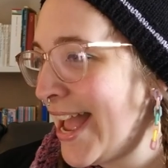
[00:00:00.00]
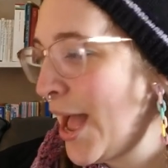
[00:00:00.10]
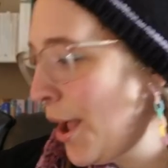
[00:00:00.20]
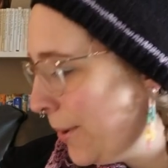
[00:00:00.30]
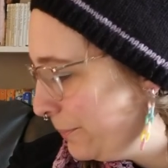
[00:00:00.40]

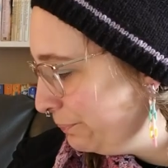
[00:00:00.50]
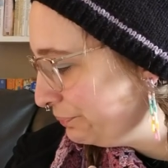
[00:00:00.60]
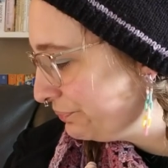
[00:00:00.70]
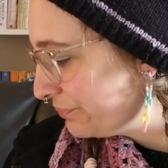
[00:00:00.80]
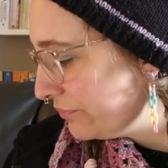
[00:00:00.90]

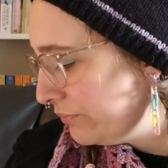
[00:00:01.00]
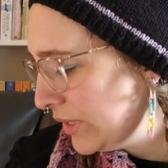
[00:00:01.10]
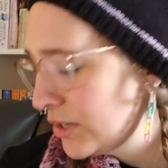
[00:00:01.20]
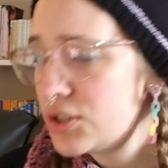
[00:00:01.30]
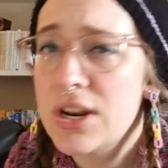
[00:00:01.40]

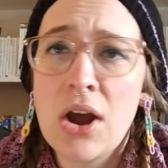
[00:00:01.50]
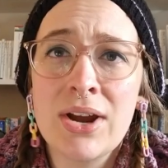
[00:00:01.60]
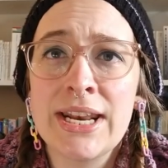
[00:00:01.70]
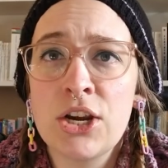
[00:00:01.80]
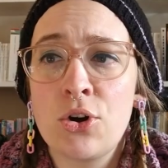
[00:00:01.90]
So now I'm
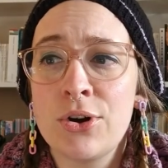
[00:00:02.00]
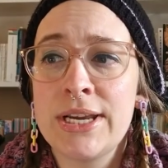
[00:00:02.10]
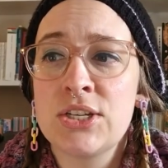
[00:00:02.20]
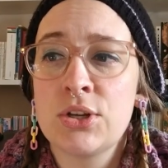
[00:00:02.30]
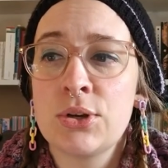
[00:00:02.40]
going to go
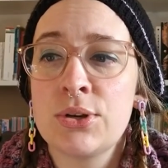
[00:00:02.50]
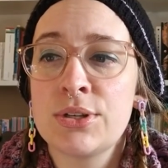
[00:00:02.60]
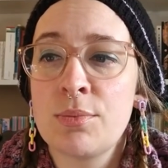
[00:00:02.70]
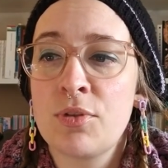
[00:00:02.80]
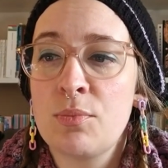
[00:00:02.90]
into
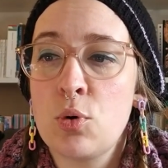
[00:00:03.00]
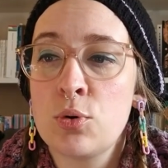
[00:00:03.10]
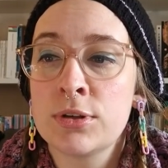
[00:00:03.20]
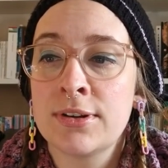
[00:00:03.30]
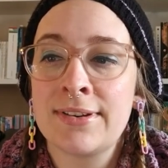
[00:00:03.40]
some of the
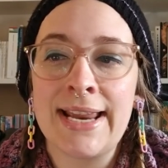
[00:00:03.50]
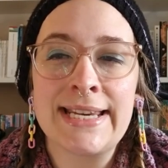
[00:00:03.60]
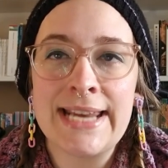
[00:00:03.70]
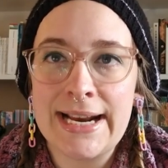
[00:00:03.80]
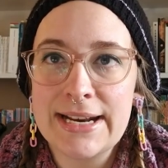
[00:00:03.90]
more sort of like
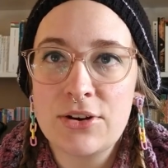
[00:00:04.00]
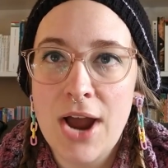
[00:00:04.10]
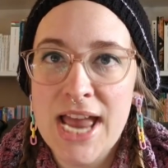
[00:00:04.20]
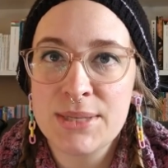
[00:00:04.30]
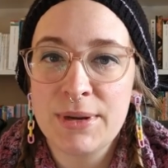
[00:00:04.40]
technical
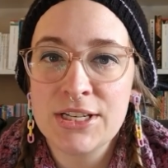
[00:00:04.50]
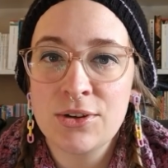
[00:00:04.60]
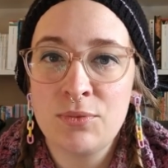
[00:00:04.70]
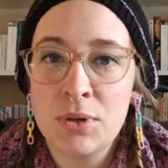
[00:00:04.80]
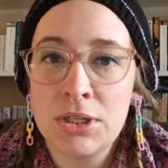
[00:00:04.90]
aspects
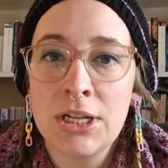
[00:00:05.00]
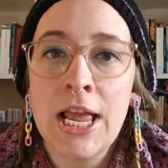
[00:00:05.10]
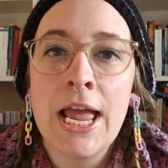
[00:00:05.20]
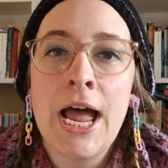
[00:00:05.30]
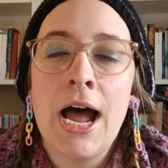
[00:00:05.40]
of wool.
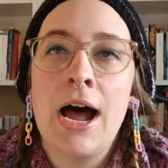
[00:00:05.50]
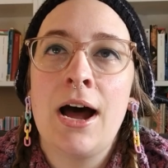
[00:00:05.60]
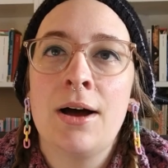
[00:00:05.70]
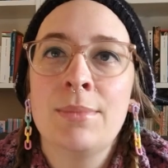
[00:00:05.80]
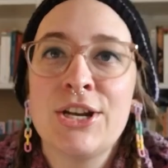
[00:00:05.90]

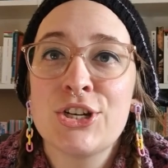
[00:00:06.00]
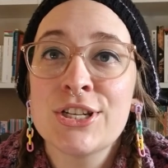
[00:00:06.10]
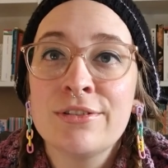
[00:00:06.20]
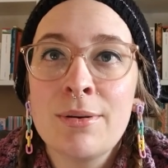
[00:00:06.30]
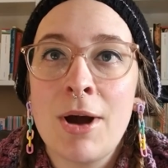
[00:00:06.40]
And
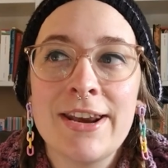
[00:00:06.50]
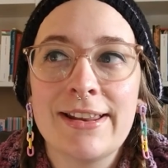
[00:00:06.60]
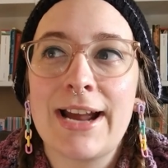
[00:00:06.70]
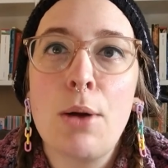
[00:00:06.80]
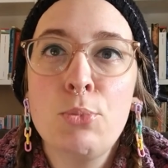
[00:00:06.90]
just a reminder,
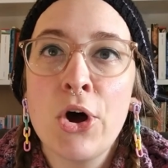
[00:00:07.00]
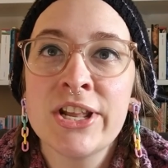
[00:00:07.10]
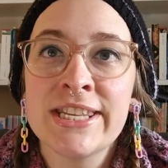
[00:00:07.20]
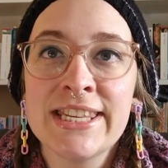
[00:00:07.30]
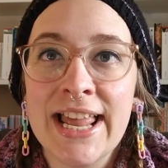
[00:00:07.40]
like, I'm
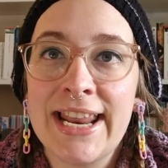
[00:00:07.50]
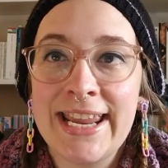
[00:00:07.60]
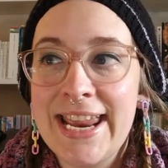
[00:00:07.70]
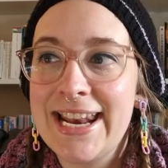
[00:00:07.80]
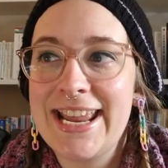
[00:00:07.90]
not
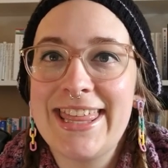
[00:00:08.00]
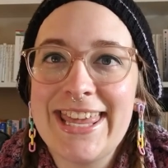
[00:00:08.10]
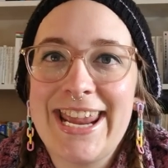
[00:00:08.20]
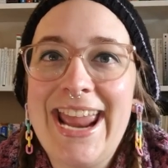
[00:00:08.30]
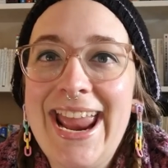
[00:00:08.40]
selling
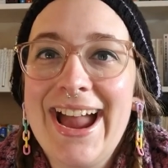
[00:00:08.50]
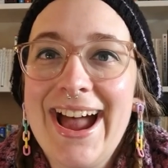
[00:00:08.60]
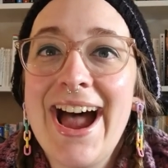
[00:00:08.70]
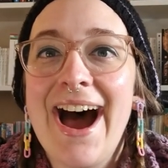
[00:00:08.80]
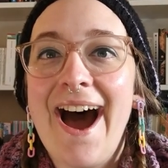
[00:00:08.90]
anything here.
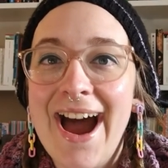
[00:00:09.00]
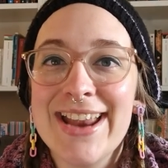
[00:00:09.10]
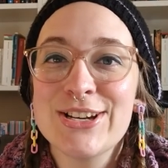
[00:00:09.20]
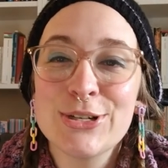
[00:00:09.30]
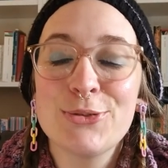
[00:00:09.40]
I
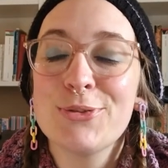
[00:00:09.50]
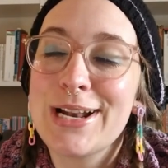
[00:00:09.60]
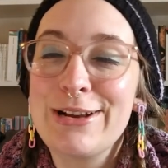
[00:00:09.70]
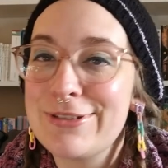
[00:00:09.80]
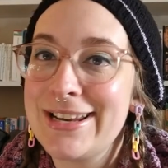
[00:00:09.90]
just
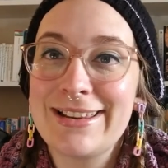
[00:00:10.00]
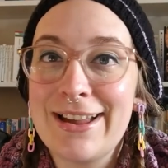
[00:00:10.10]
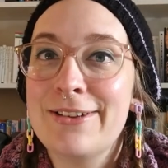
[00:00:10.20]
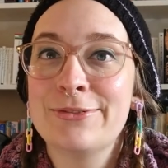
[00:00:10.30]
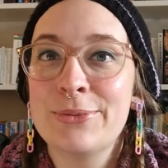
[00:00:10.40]
really, really
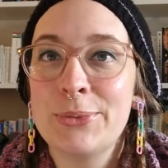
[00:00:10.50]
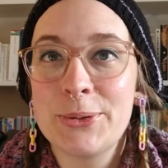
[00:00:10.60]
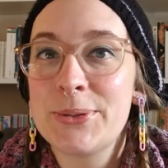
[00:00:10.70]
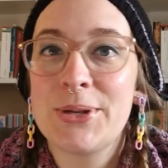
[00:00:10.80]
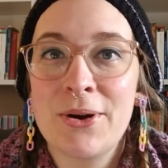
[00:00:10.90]
love
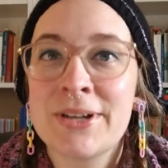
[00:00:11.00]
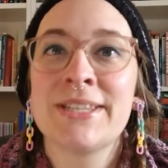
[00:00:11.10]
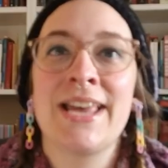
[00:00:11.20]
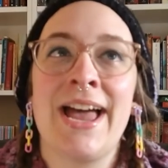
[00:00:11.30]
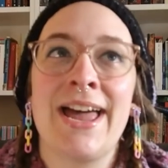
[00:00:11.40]
wool
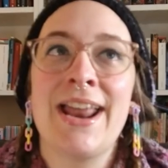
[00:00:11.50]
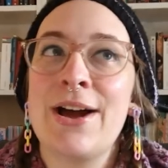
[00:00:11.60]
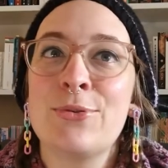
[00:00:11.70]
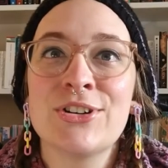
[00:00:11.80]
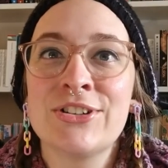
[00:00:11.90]
socks, and I
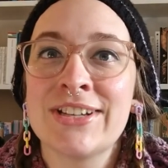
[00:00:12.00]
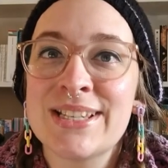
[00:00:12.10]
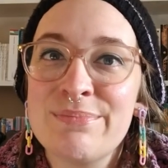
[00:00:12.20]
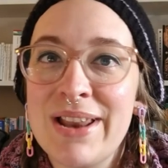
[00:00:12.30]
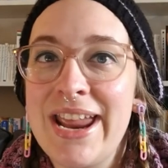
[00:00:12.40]
want to
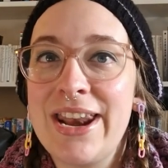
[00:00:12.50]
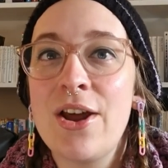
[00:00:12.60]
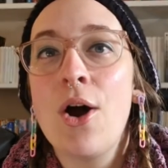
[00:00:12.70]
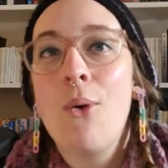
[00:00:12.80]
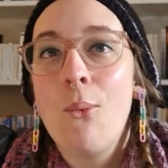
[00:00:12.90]
explain
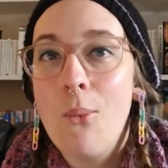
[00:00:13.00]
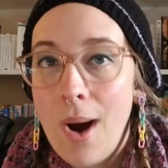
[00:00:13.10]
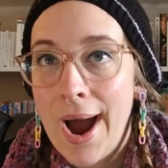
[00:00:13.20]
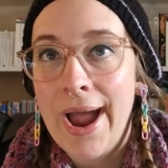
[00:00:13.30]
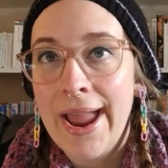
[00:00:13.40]

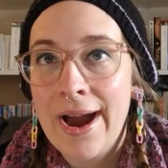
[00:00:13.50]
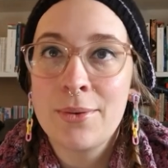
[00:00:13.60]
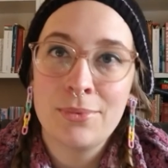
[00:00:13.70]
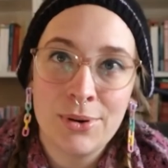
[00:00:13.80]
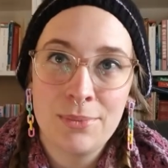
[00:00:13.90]
why I
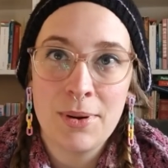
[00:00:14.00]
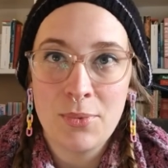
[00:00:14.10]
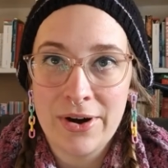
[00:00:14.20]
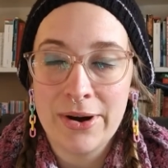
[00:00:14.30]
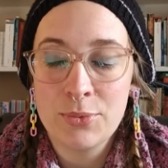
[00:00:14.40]
would be
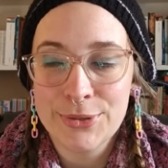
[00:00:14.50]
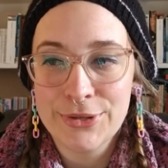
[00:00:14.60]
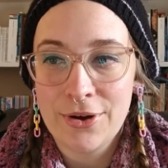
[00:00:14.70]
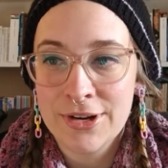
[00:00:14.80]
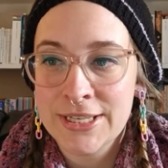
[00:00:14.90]
wearing wool
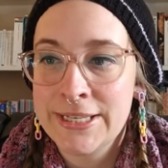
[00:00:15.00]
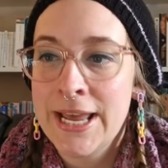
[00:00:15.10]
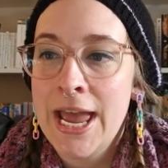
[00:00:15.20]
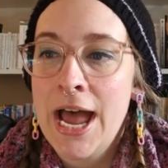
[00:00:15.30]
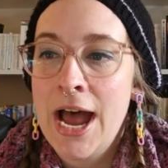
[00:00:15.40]
socks.
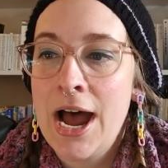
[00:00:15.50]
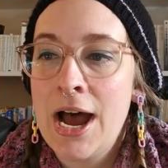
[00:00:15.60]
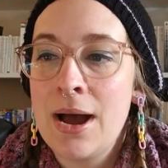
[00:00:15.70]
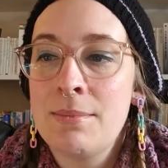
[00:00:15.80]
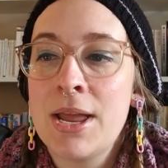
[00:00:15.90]

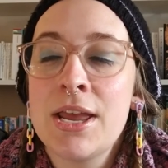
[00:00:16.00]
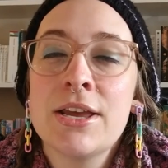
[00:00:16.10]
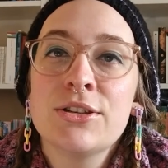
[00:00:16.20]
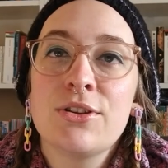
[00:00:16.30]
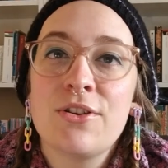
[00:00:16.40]

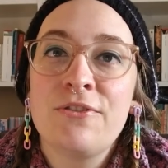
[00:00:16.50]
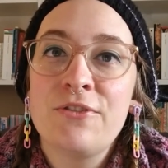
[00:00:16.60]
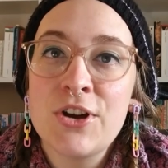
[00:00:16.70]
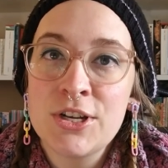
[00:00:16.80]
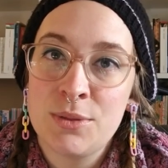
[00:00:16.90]
So the
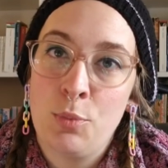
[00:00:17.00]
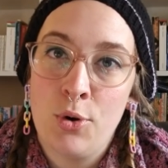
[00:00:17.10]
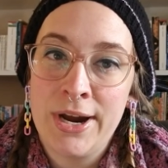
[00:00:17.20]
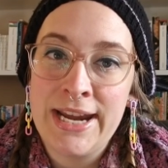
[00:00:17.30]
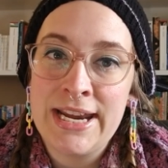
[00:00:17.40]
first
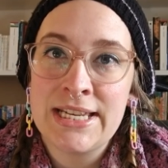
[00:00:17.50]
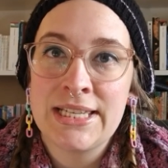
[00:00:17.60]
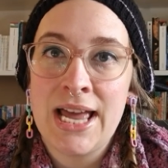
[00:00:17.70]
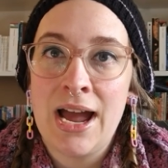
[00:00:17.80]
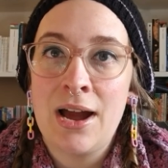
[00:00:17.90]
point is
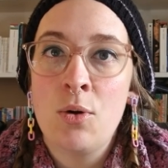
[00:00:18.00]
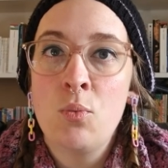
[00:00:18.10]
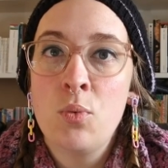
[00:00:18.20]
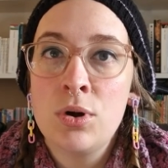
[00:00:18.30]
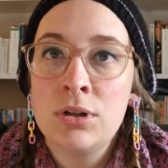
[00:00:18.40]
that
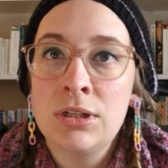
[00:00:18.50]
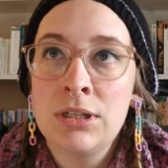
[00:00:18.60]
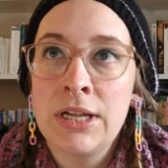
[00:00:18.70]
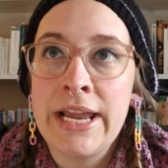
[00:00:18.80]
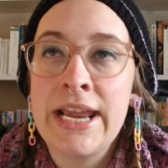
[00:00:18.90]

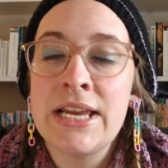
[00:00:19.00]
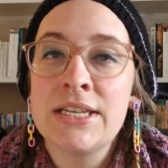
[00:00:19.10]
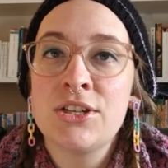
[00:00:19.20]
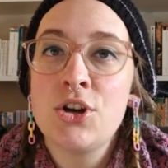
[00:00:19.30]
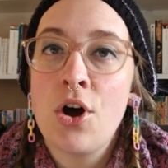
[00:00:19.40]
wool
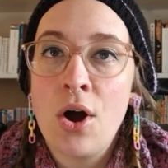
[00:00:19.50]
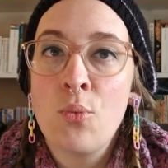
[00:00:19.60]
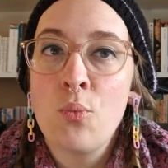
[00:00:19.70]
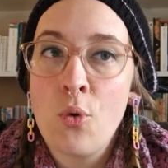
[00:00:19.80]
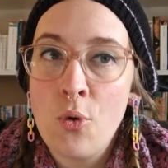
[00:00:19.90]
is not
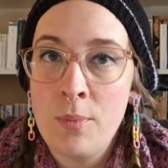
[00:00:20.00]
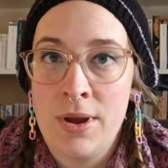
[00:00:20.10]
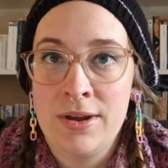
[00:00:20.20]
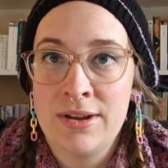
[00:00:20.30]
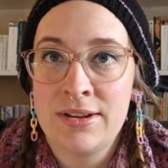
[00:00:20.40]

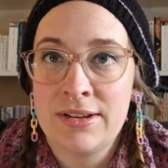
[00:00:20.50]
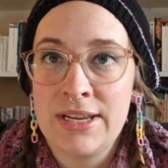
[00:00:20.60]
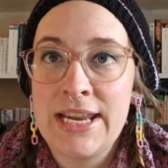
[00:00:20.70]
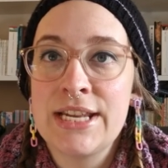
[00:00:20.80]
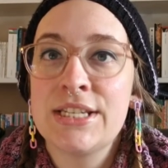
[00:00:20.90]
warmer,
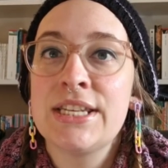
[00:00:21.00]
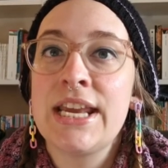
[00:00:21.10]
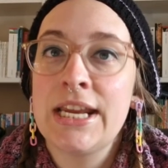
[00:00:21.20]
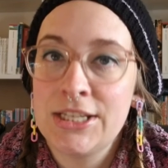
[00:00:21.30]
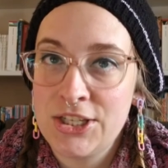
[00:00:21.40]
it's
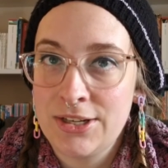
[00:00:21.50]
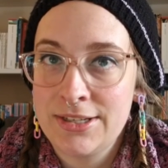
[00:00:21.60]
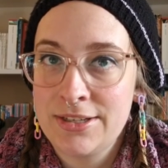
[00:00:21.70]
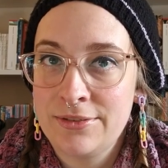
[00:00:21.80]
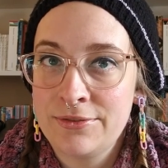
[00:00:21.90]

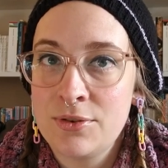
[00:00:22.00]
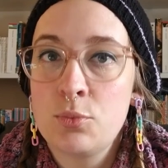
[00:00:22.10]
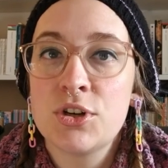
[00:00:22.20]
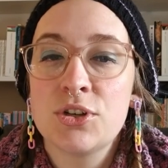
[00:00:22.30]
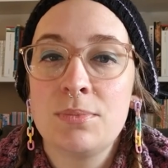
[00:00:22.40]
insulative,
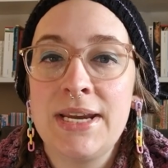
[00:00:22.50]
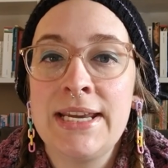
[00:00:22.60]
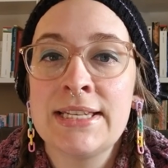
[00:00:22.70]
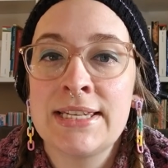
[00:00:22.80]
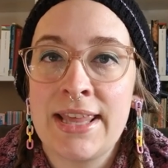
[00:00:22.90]
which
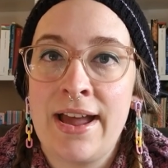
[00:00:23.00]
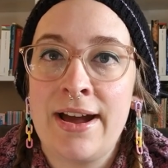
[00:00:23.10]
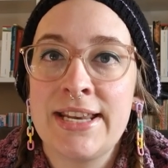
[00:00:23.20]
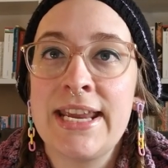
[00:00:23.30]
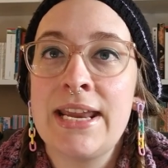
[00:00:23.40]
means
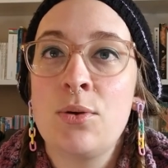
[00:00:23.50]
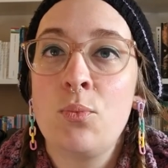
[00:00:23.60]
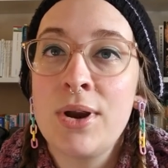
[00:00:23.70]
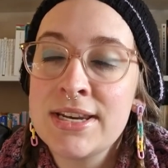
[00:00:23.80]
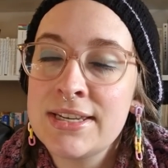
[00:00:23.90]
that in
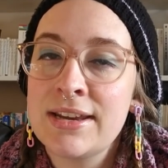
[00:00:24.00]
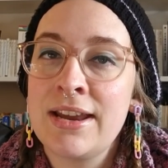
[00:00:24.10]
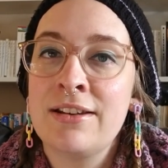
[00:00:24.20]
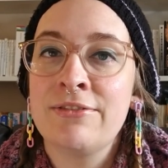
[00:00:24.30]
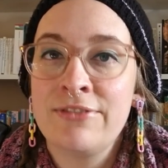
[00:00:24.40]
winter
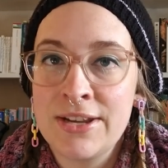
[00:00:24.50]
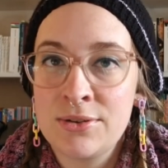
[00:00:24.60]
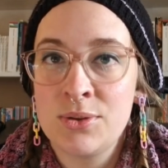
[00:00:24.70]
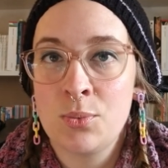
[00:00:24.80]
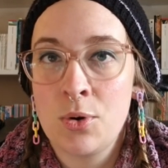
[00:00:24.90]
it
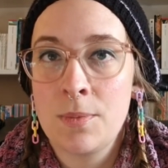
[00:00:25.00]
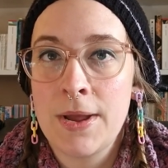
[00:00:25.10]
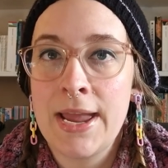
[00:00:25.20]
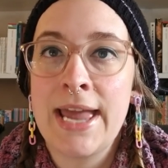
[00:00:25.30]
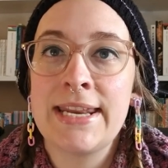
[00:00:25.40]
feels
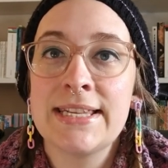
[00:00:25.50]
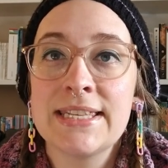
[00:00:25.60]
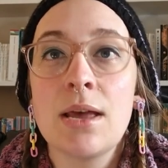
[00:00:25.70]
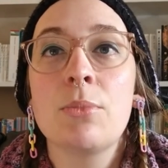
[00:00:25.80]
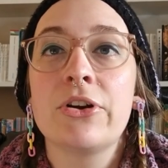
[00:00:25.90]
warmer and in
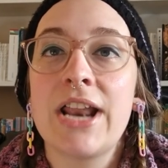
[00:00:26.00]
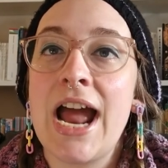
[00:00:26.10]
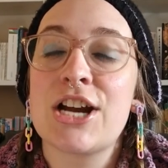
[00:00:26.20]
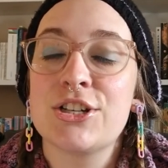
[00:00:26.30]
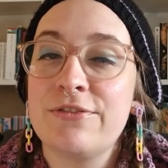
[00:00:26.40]
summer it
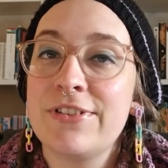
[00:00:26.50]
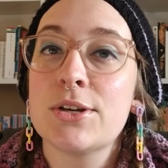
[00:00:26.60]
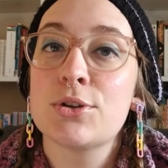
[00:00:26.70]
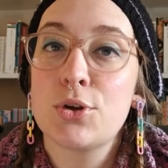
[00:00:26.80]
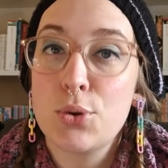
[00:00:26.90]
actually
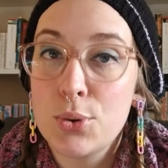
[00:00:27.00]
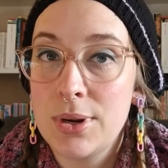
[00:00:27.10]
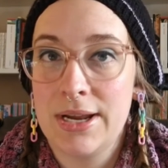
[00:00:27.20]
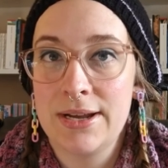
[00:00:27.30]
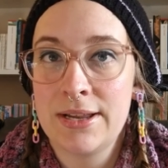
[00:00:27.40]
feels
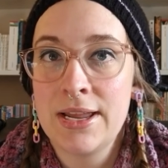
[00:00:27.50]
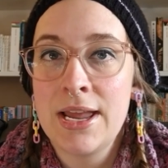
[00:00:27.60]
cooler.